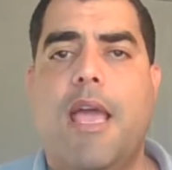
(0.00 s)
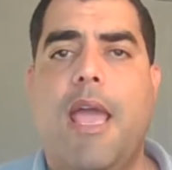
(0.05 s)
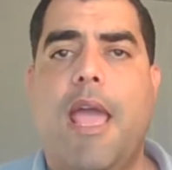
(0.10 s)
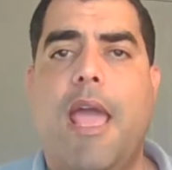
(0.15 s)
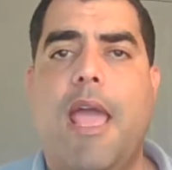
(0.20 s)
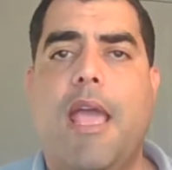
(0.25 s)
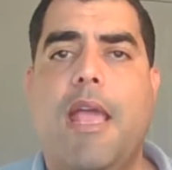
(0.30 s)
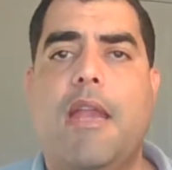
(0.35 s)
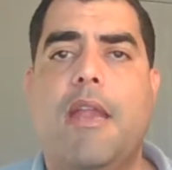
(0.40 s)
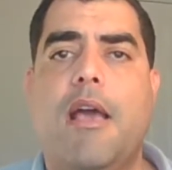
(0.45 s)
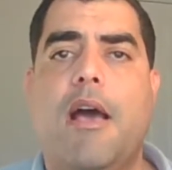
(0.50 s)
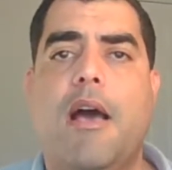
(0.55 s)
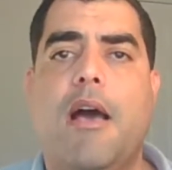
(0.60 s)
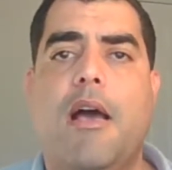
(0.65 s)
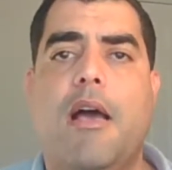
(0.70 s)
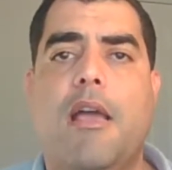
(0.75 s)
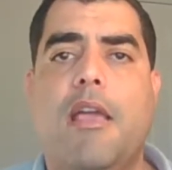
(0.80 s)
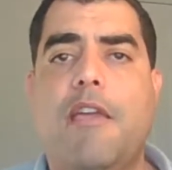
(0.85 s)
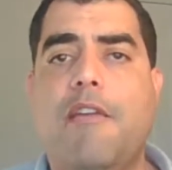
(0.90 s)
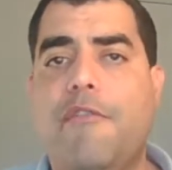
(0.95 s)
And
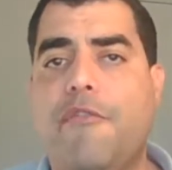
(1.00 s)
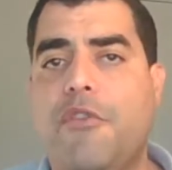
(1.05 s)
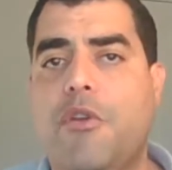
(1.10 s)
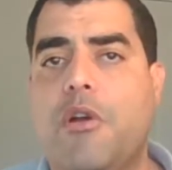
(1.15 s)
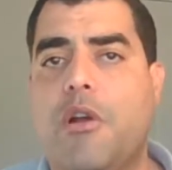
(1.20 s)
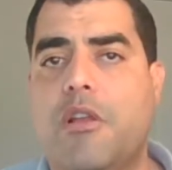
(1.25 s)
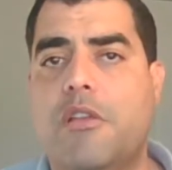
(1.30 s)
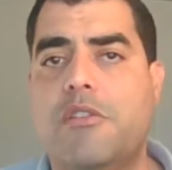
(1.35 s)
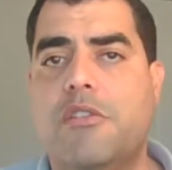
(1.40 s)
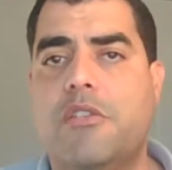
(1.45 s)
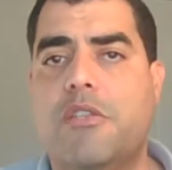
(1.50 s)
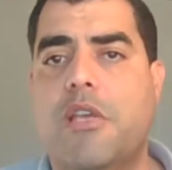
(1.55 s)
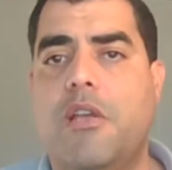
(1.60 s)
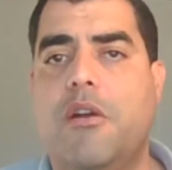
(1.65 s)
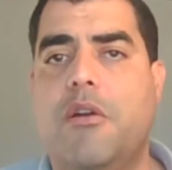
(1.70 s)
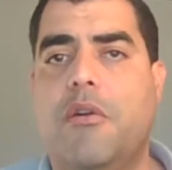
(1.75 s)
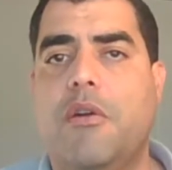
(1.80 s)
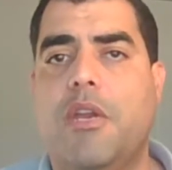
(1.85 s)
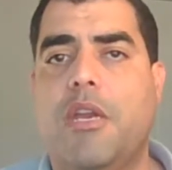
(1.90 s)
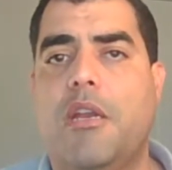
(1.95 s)
if you're
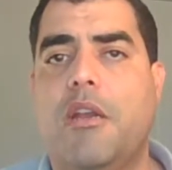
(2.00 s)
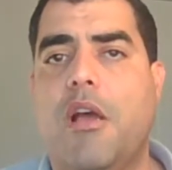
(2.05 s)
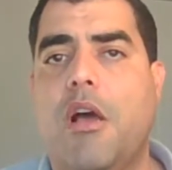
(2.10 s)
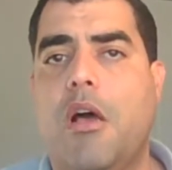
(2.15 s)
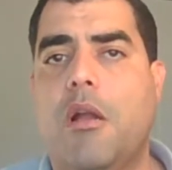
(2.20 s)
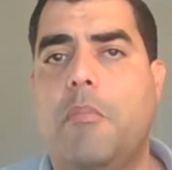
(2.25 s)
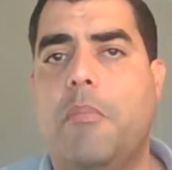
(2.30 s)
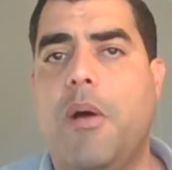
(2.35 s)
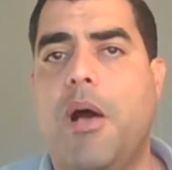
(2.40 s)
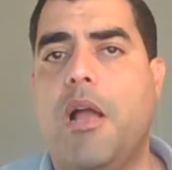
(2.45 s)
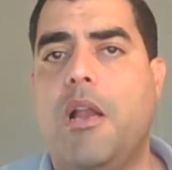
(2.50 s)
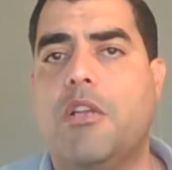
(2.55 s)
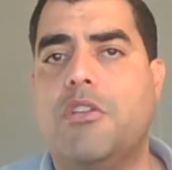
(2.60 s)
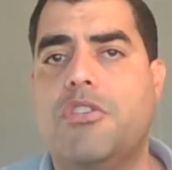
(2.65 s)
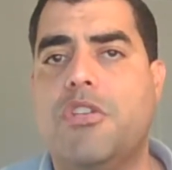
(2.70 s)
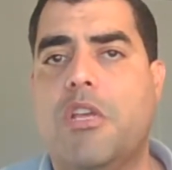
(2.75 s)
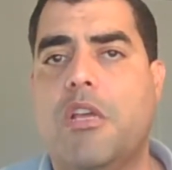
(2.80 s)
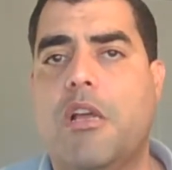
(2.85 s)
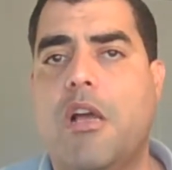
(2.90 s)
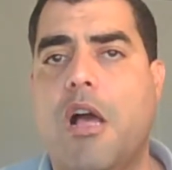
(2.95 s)
considering on
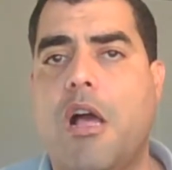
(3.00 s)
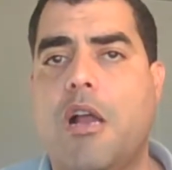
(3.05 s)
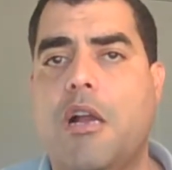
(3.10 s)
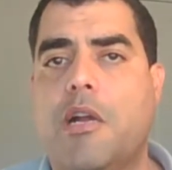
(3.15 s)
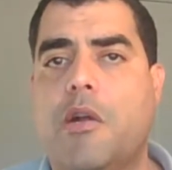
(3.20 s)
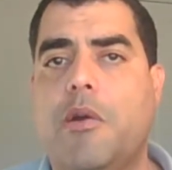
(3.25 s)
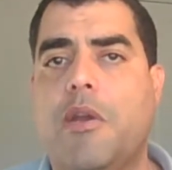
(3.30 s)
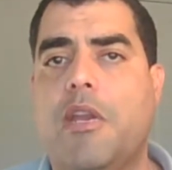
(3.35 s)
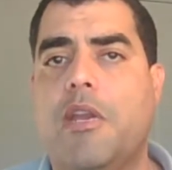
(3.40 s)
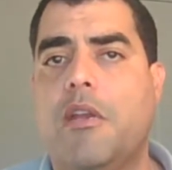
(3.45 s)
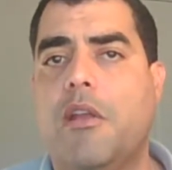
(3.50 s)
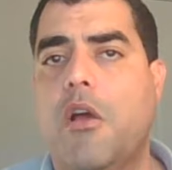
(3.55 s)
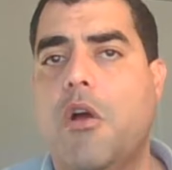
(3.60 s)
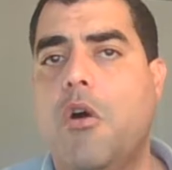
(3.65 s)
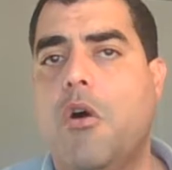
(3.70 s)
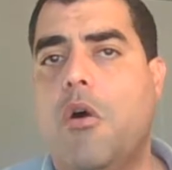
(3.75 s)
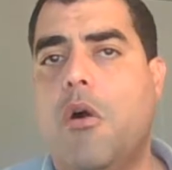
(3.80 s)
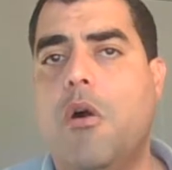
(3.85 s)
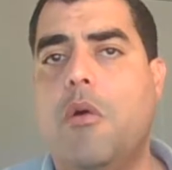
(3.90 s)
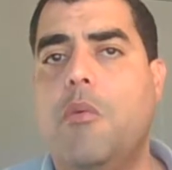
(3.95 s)
polishing concrete
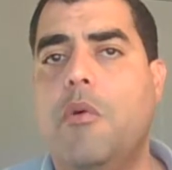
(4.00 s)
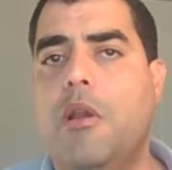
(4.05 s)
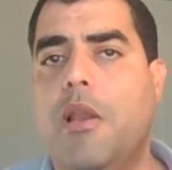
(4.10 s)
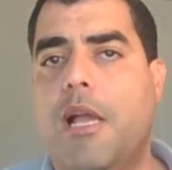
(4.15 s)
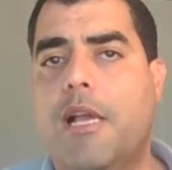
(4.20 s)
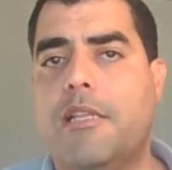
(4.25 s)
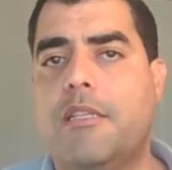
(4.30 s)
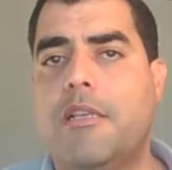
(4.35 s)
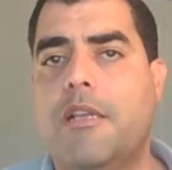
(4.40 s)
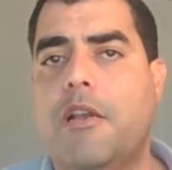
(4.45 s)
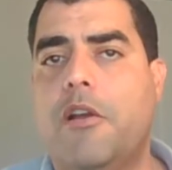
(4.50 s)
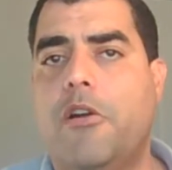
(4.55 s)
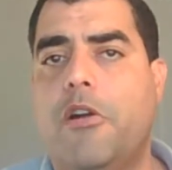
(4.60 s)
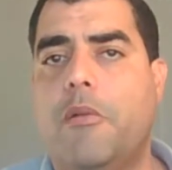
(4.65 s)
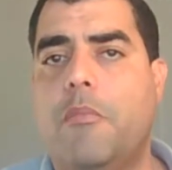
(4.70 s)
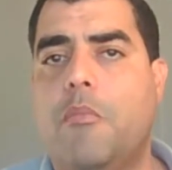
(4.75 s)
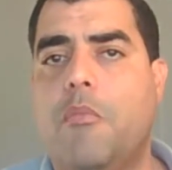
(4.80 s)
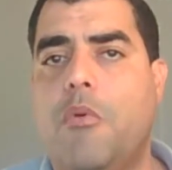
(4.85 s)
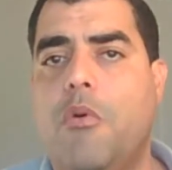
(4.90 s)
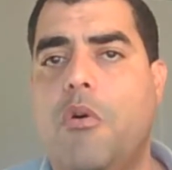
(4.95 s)
or would like to
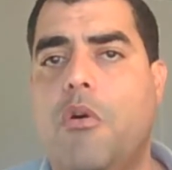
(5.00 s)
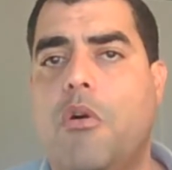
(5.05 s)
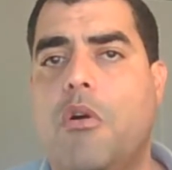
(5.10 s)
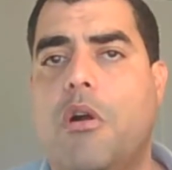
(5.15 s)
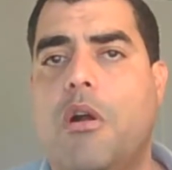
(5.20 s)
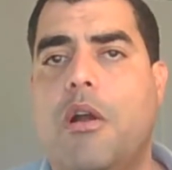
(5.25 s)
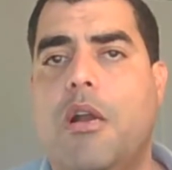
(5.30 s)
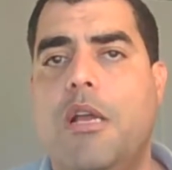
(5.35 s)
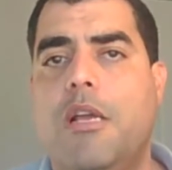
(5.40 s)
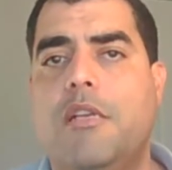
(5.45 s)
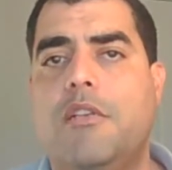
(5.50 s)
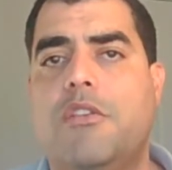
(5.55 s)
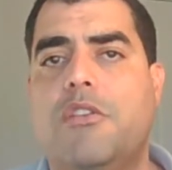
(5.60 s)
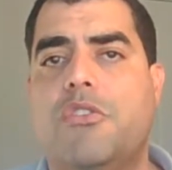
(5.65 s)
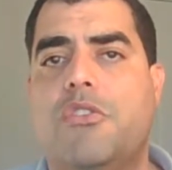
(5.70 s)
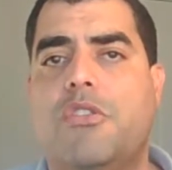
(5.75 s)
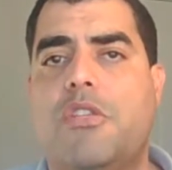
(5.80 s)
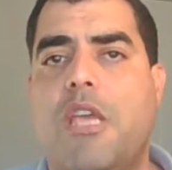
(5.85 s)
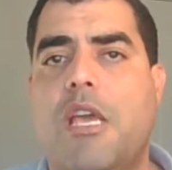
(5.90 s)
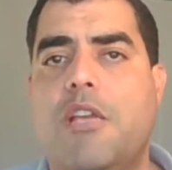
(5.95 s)
learn more,
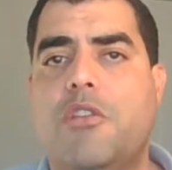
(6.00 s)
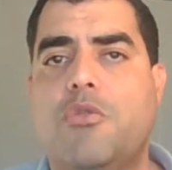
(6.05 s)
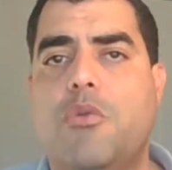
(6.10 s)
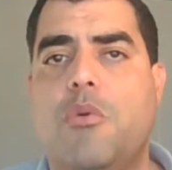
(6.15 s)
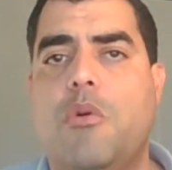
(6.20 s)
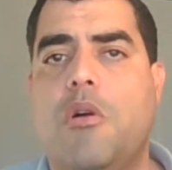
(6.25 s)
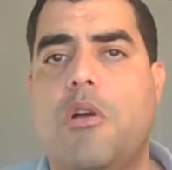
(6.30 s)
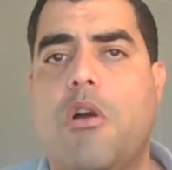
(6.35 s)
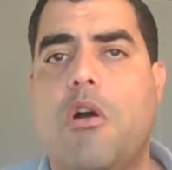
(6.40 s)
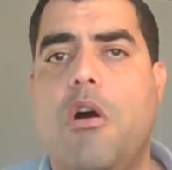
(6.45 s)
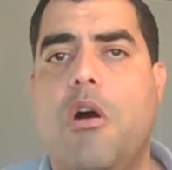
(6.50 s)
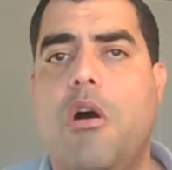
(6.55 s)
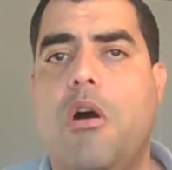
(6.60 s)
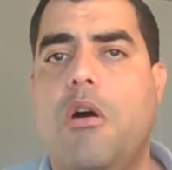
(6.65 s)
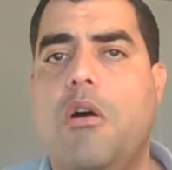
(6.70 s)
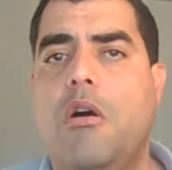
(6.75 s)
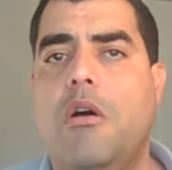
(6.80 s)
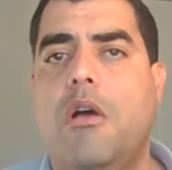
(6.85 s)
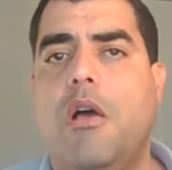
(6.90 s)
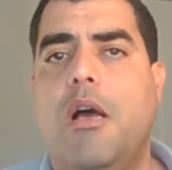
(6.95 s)
just schedule a
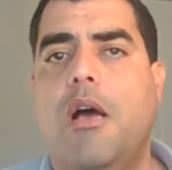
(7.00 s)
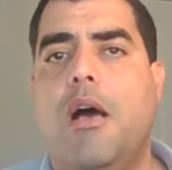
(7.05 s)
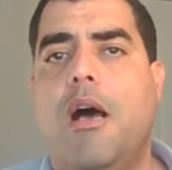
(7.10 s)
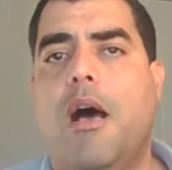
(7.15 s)
call.